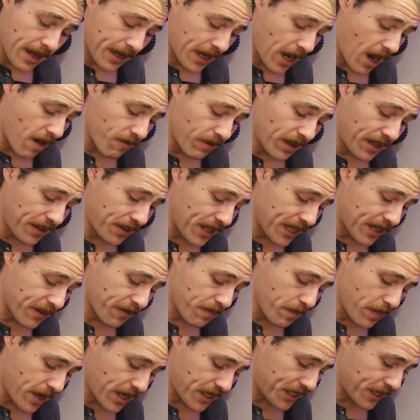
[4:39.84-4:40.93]
I can't really think
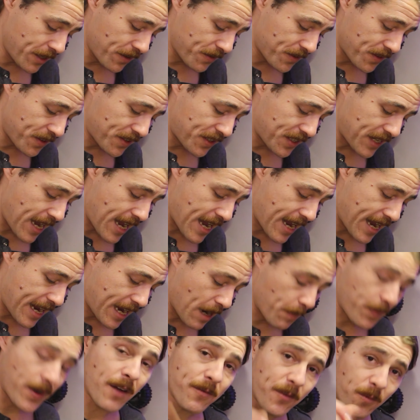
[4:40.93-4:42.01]
of much else to say,
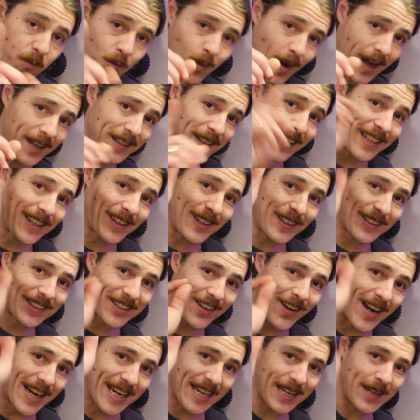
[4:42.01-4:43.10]
apart from one little
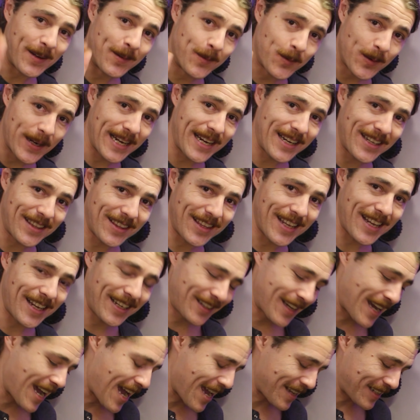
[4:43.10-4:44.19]
tiny weird
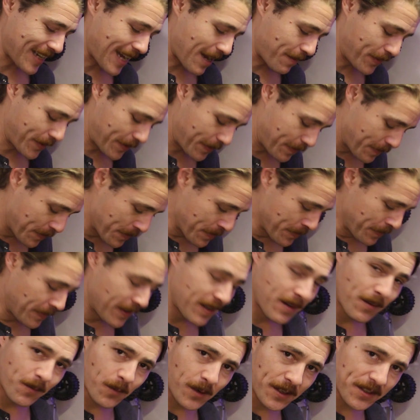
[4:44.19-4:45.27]
thing that has happened
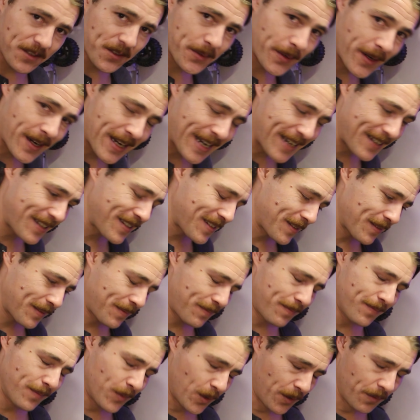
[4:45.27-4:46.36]
once, twice,
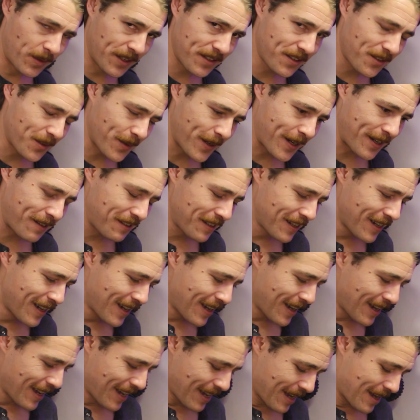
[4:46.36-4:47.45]
more than once, twice.
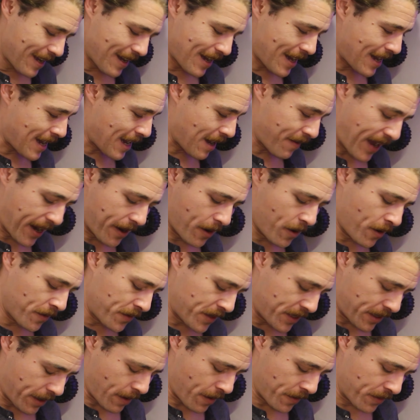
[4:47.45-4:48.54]
I've had it on
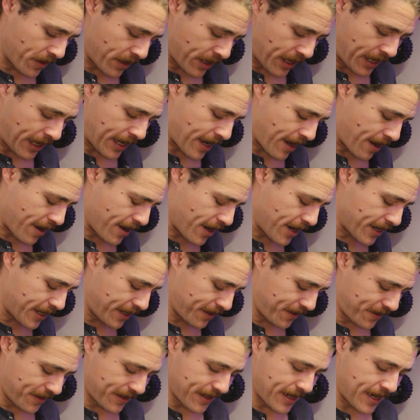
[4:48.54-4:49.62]
the
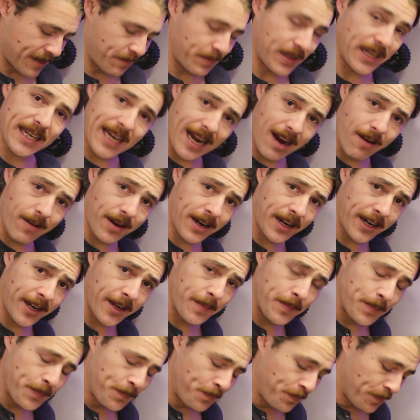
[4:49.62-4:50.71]
harness and been carrying
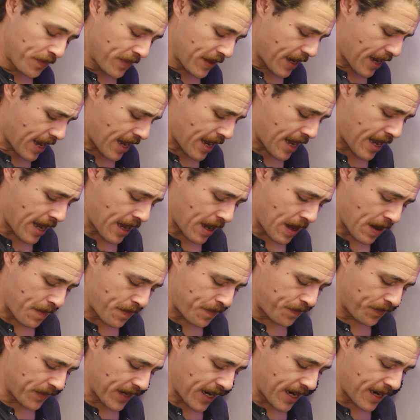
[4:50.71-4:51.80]
it,
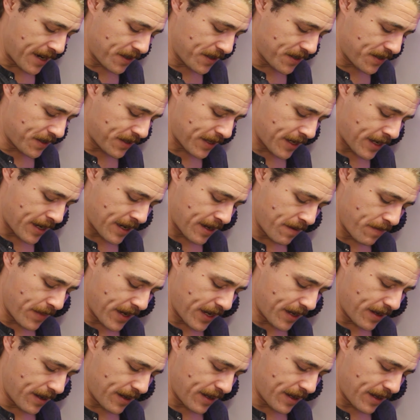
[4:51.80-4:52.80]
and it's like